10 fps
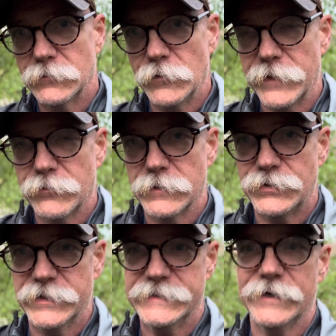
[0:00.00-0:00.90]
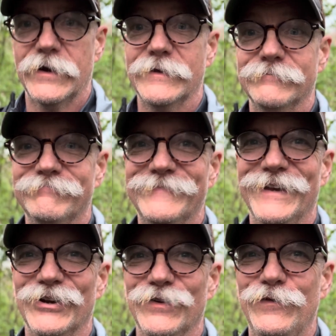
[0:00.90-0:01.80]
right through the trees there. You can get
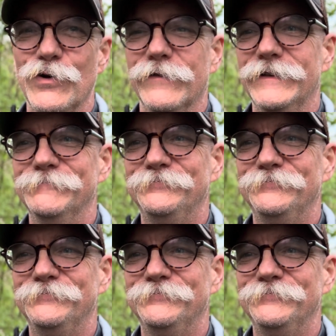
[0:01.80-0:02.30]
a good view of it.